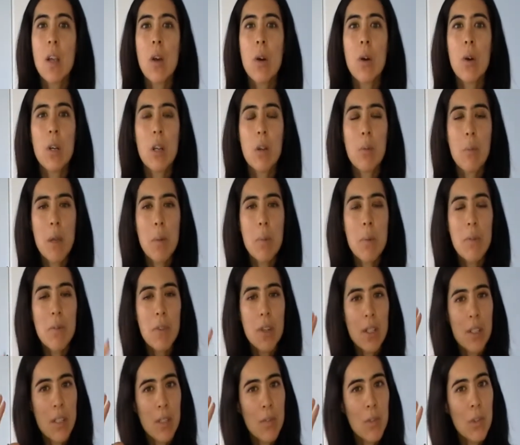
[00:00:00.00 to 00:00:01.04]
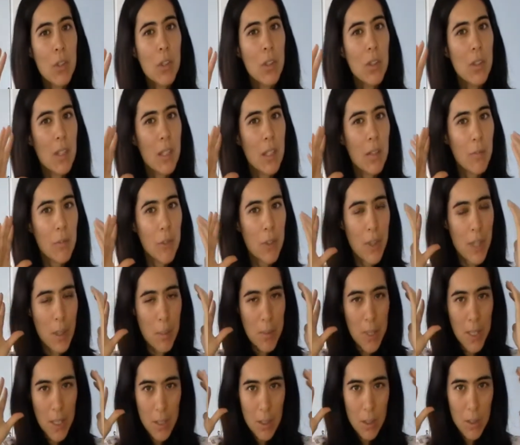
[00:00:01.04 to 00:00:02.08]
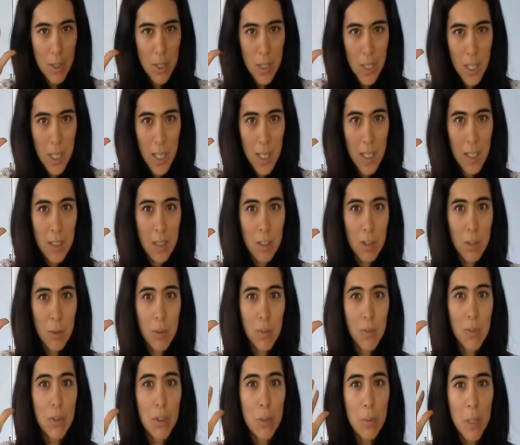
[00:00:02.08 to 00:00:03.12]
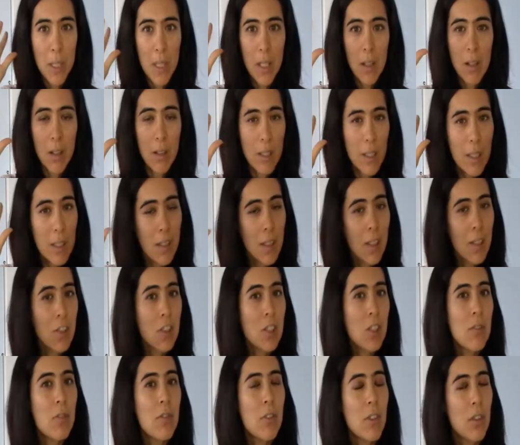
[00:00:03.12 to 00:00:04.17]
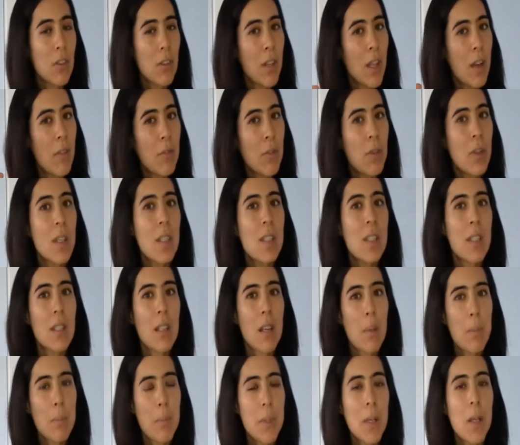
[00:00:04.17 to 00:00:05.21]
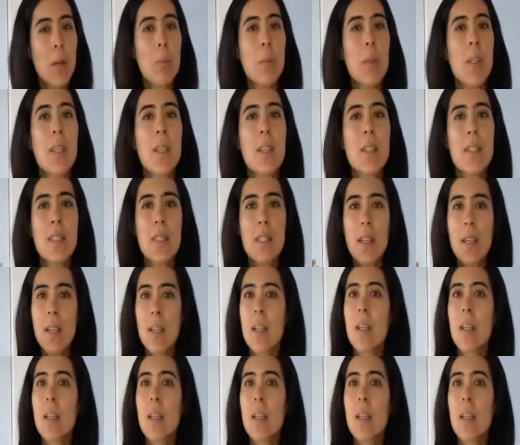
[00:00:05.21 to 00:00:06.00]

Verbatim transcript: or it might be very difficult for them to understand you if you're speaking all English if their level isn't up there because